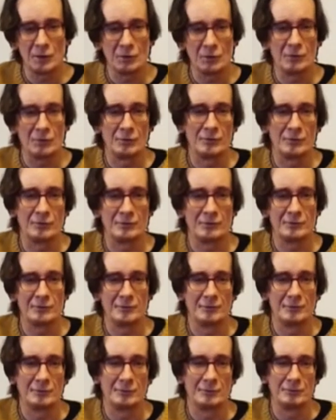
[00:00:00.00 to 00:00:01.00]
of course,
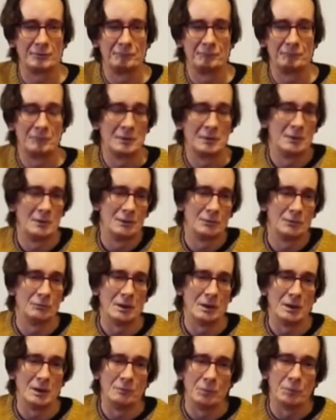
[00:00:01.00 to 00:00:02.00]
is a
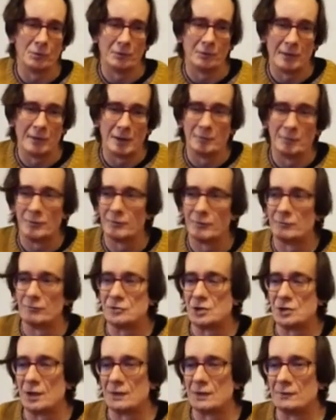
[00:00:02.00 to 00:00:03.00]
really important element
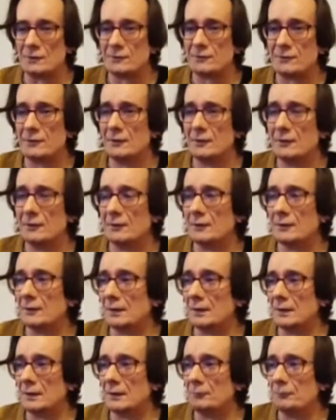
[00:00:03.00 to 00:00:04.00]
of jazz,
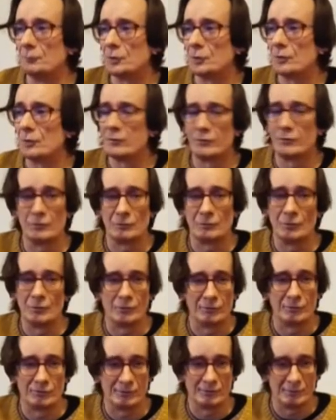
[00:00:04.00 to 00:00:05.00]
but also
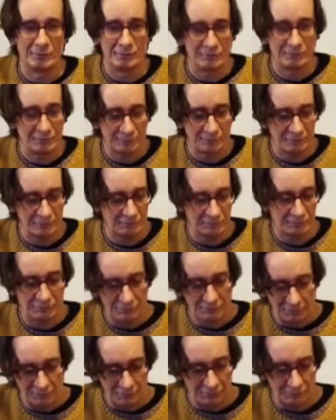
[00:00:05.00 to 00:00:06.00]
other styles like
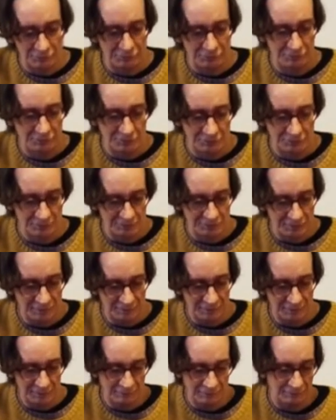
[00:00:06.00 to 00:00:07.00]
Irish traditional
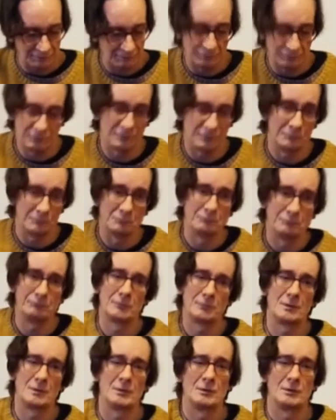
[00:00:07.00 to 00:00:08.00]
music and
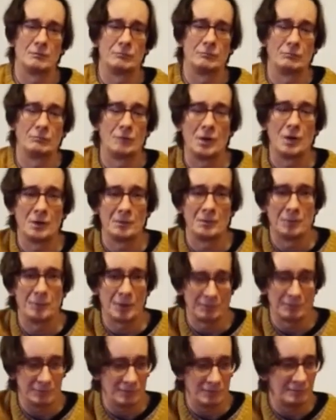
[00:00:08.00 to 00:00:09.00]
some kind of rock and
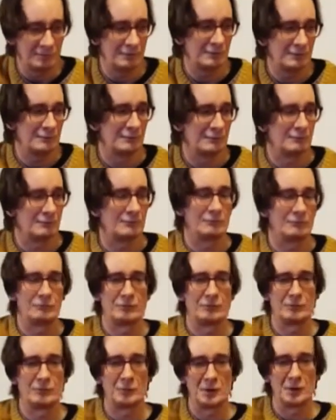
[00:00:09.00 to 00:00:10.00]
pop music. The
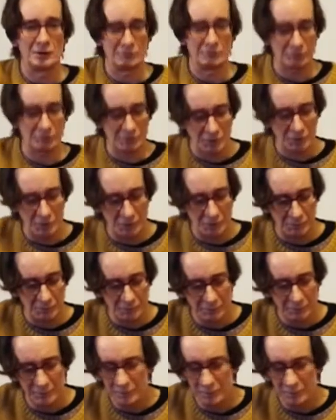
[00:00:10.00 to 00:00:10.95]
swing is very common.